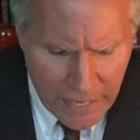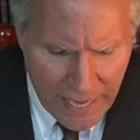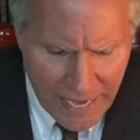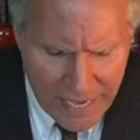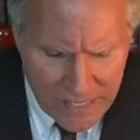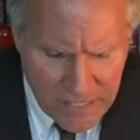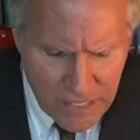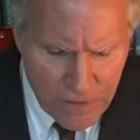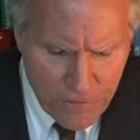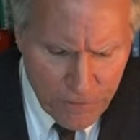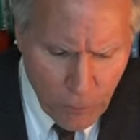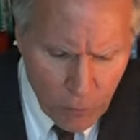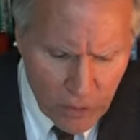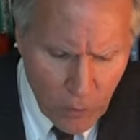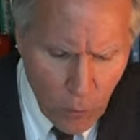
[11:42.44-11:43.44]

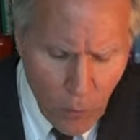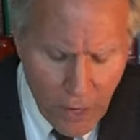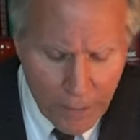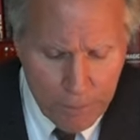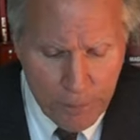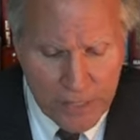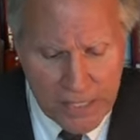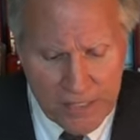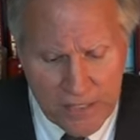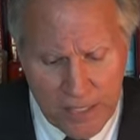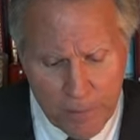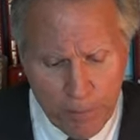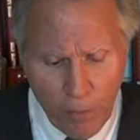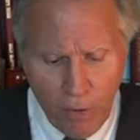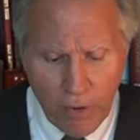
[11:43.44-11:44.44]
1841,
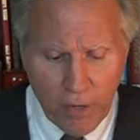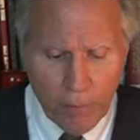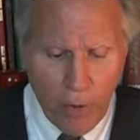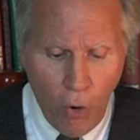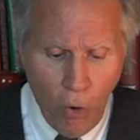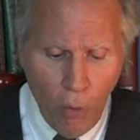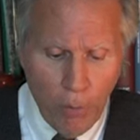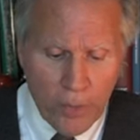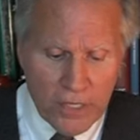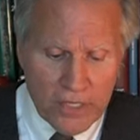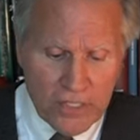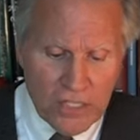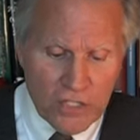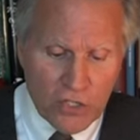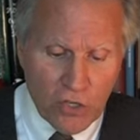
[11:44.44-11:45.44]
P.T. Barnum
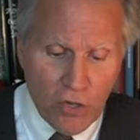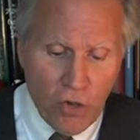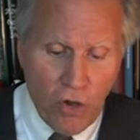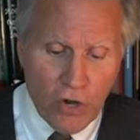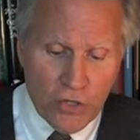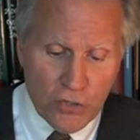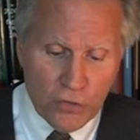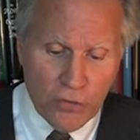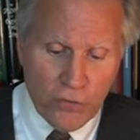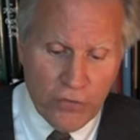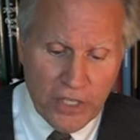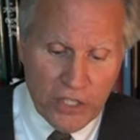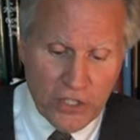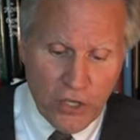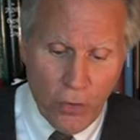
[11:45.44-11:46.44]
opens his larger
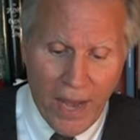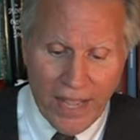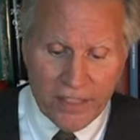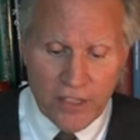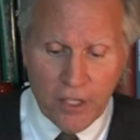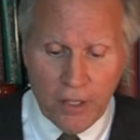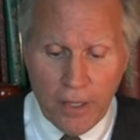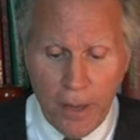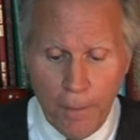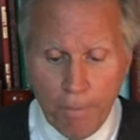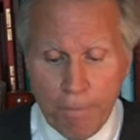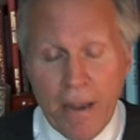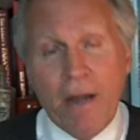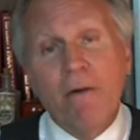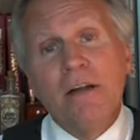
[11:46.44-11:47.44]
freak show at the
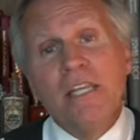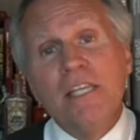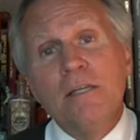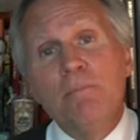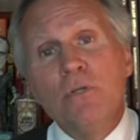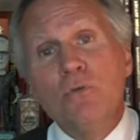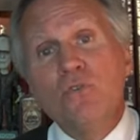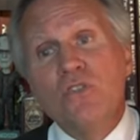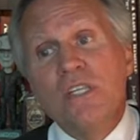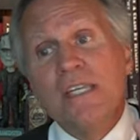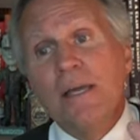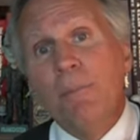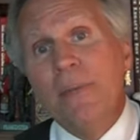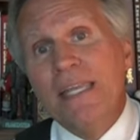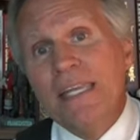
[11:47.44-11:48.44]
American
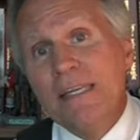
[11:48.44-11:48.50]
Museum